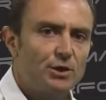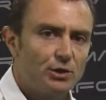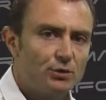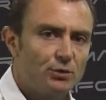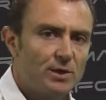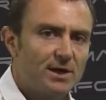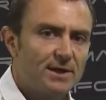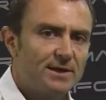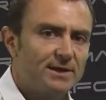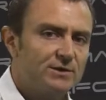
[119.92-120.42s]

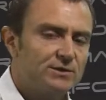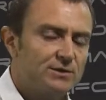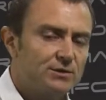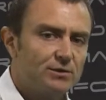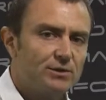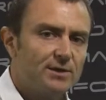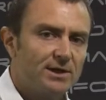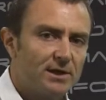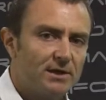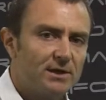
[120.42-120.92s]
you are
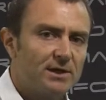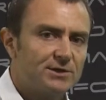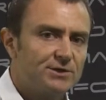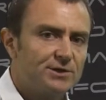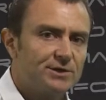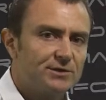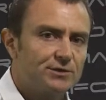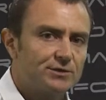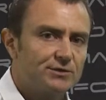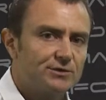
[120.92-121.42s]
installing a
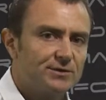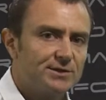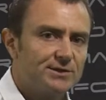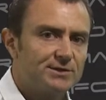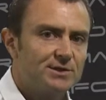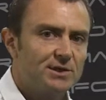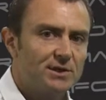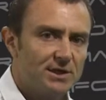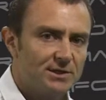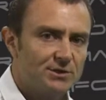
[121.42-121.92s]
Clutch
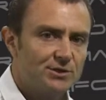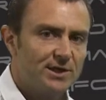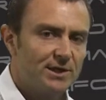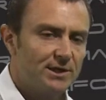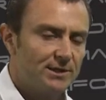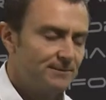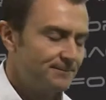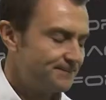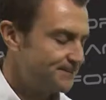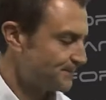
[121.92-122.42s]
Industries clutch kit.